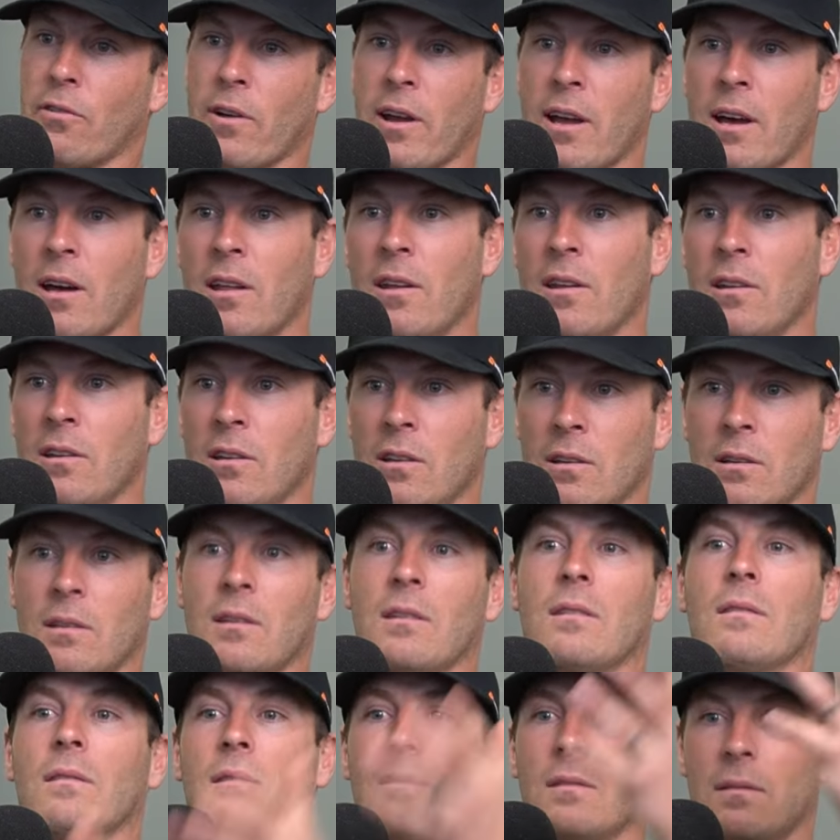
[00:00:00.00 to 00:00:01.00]
around and you
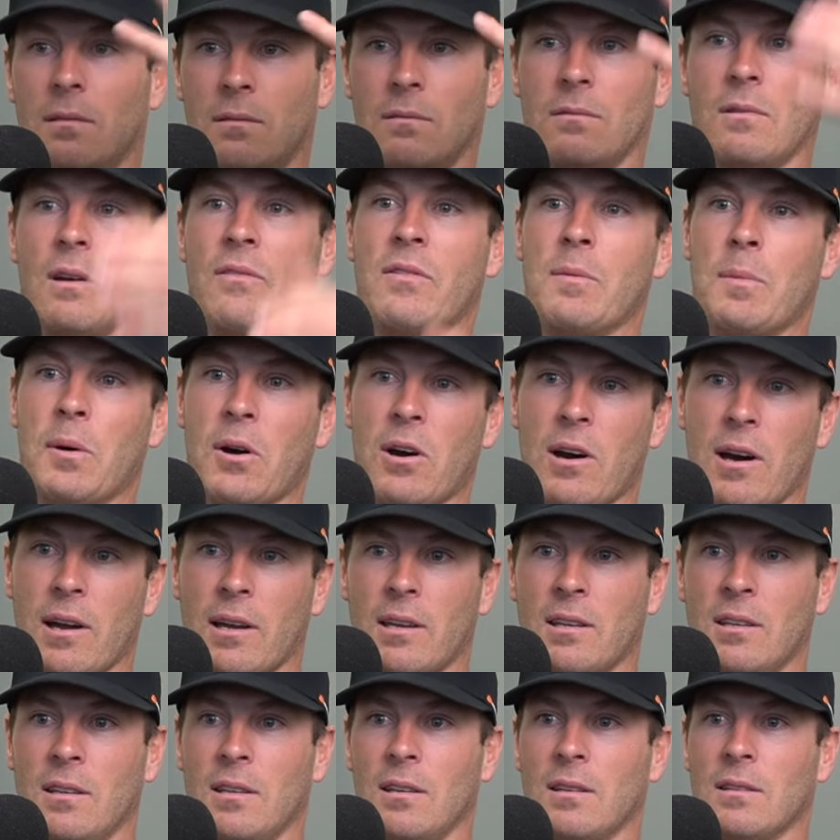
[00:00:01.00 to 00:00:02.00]
rev your
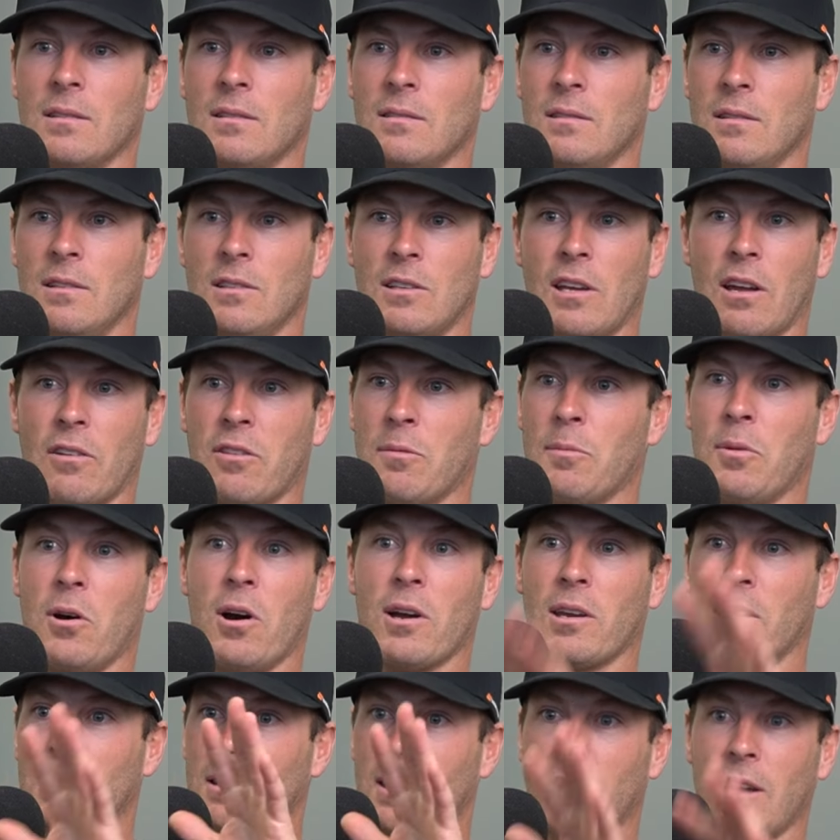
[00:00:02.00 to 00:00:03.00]
bike and you get off the
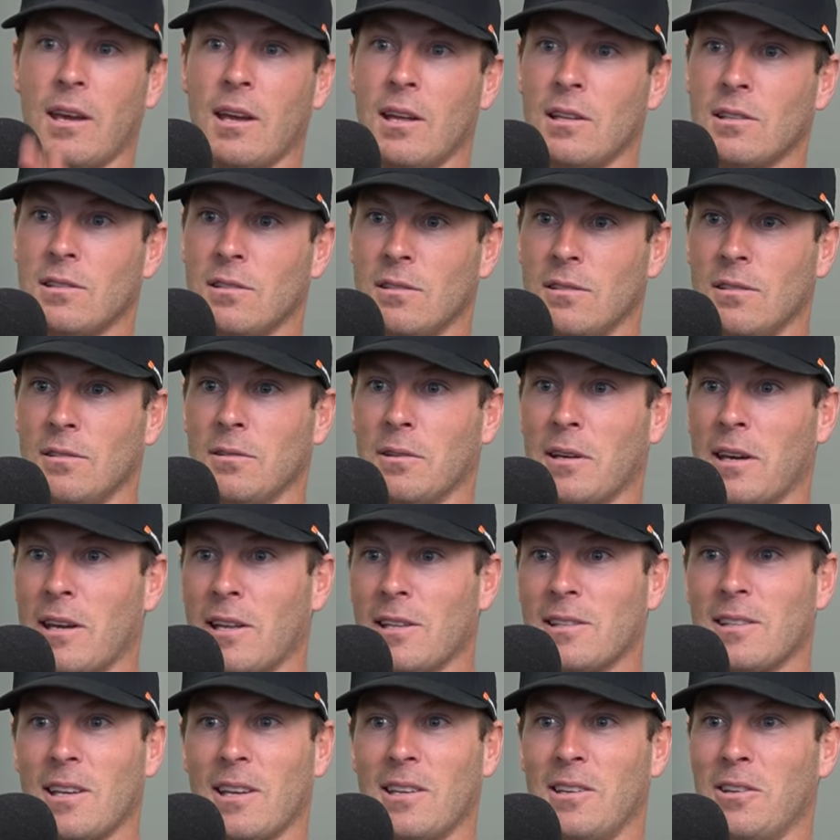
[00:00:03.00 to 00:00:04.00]
bike, you dance, you do a
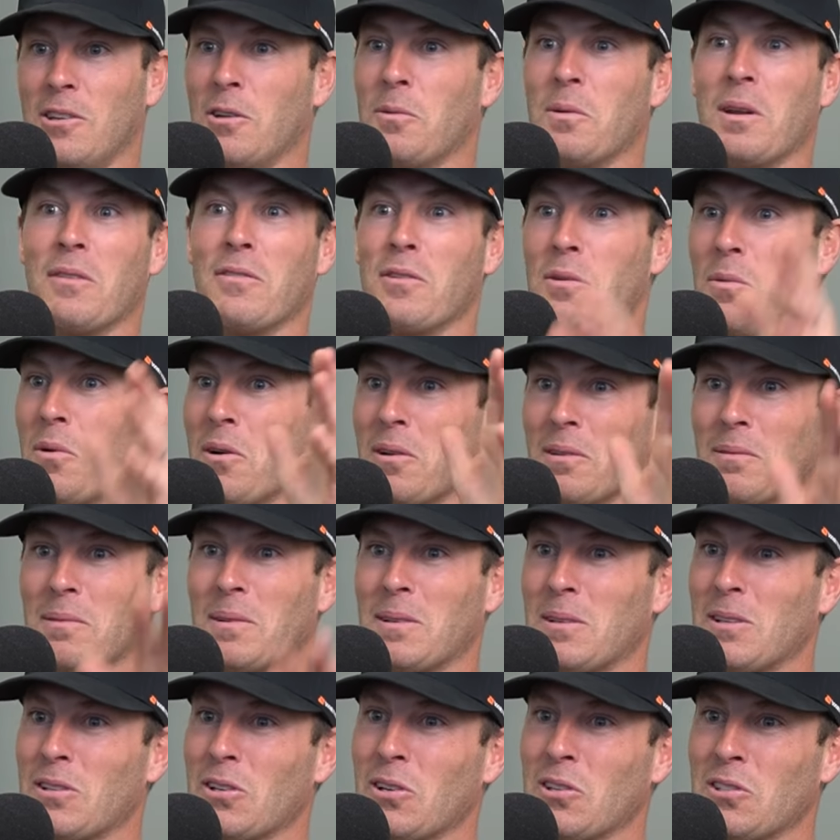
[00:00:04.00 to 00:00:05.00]
handstand, you do whatever you want.
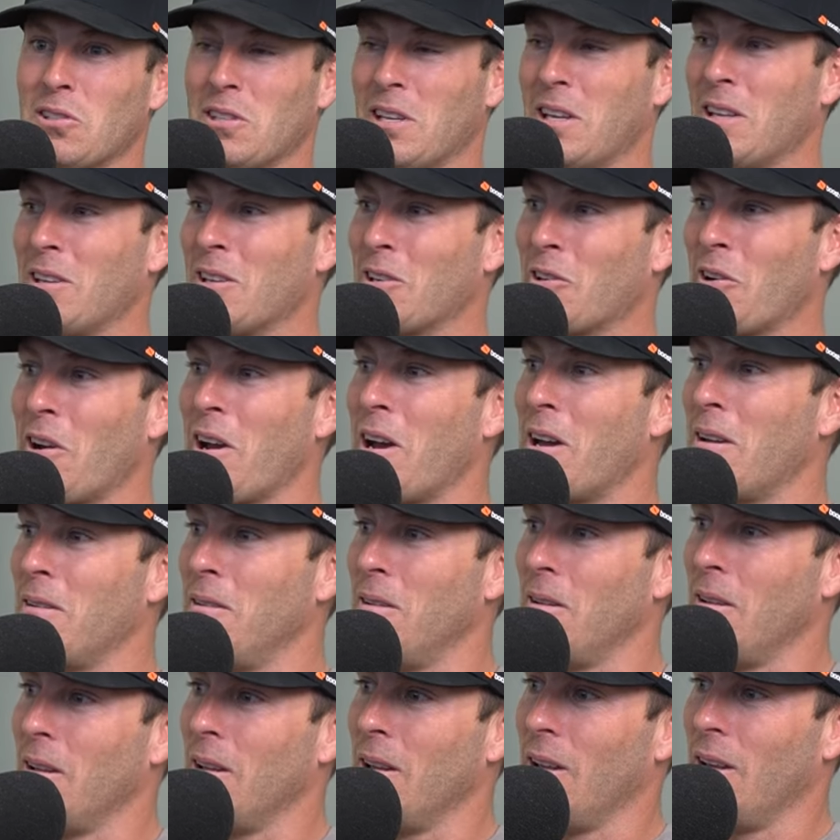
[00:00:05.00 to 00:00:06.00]
As long as you get the crowd,
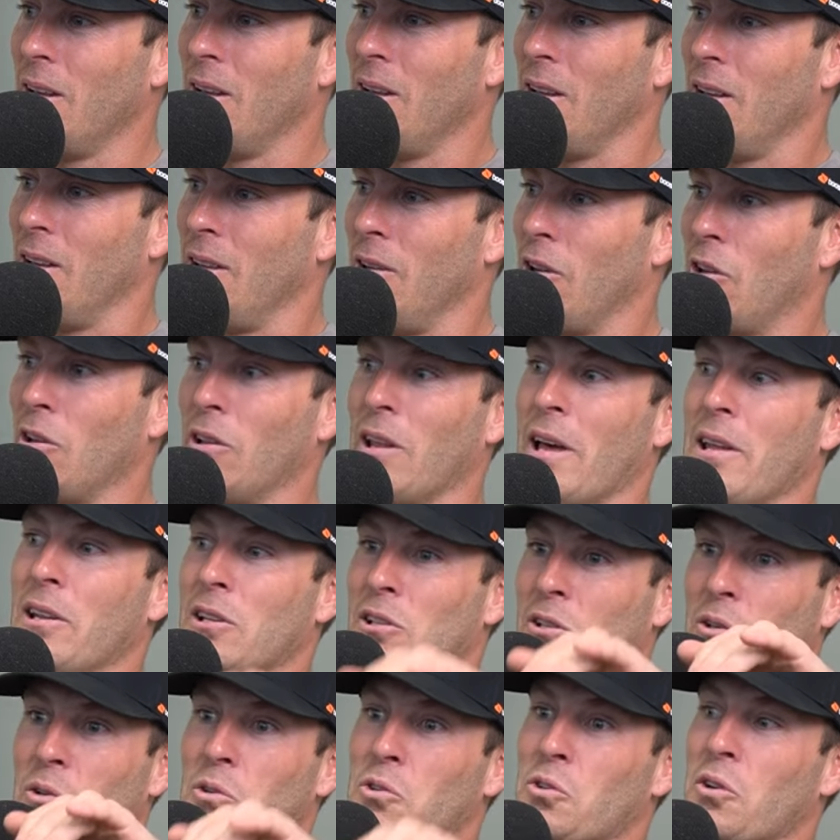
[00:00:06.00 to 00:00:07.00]
you could land
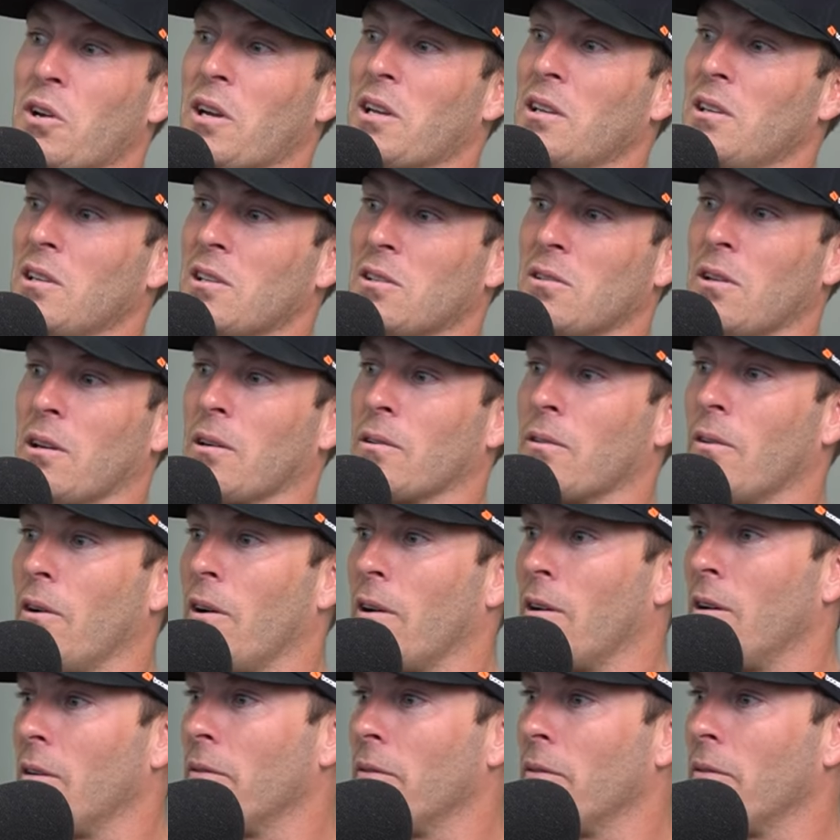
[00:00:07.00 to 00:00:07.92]
this cool trick and just like ride